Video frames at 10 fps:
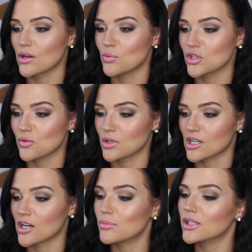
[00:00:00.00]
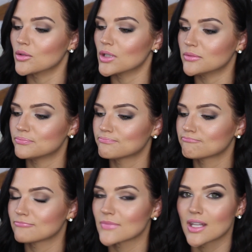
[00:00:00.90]
I wish I would have got a bigger one.
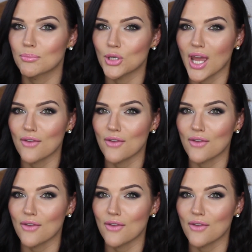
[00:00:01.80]
I'm gonna